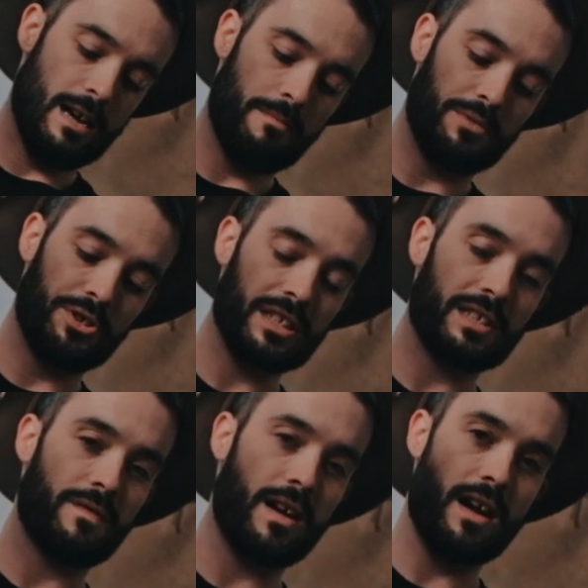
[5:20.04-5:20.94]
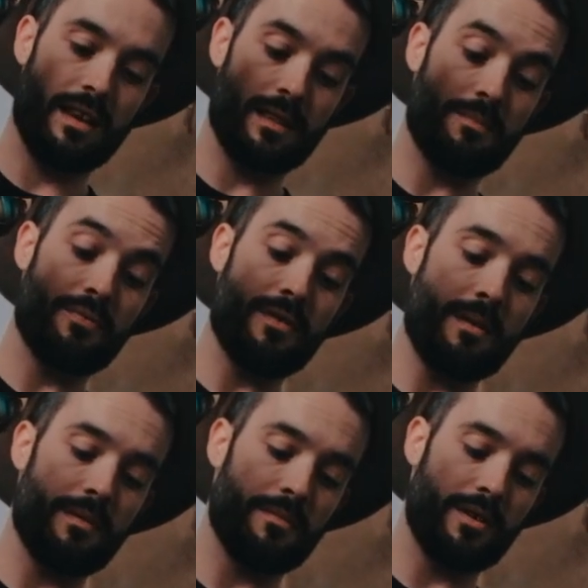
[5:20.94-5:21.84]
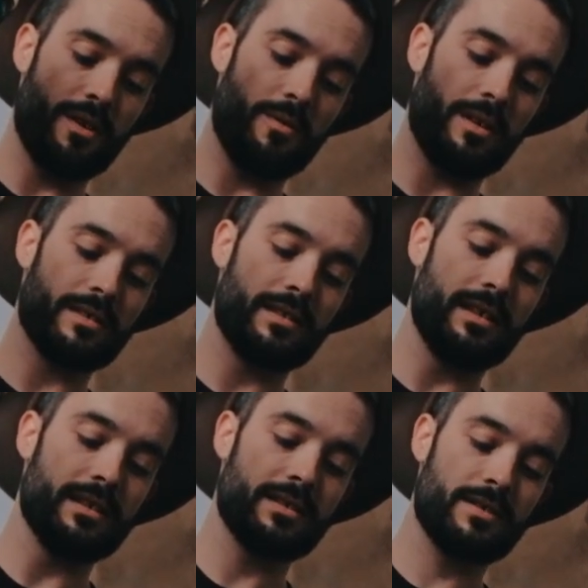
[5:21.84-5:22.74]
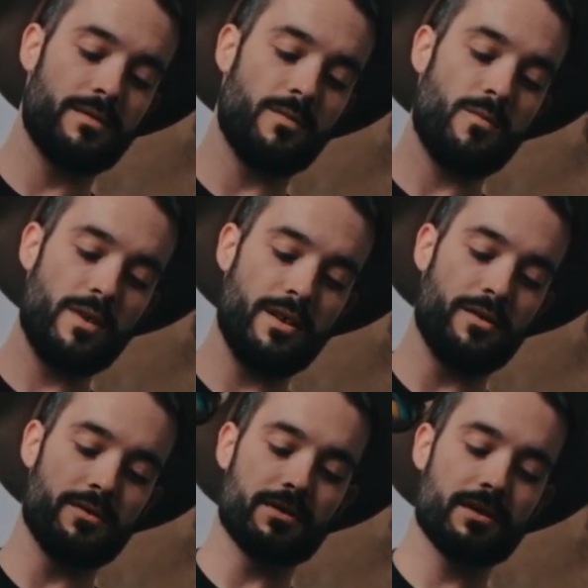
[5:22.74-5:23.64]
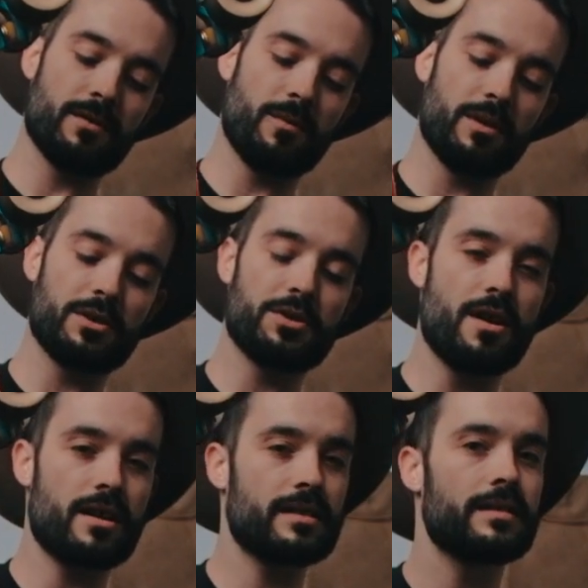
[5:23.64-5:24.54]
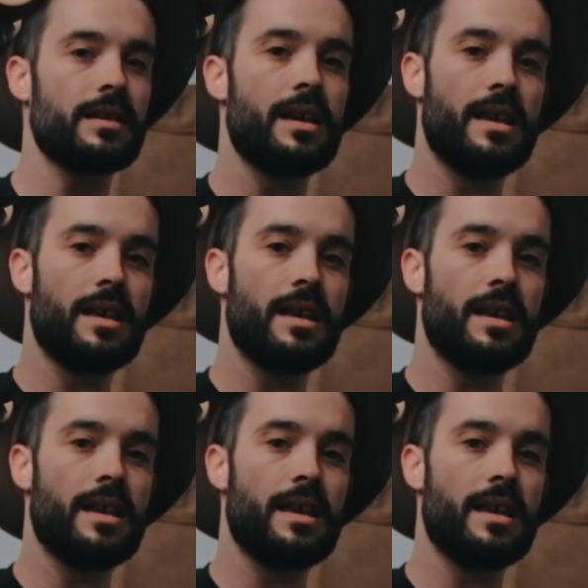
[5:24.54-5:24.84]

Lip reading: just fine. The problem though is these wheels with the trucks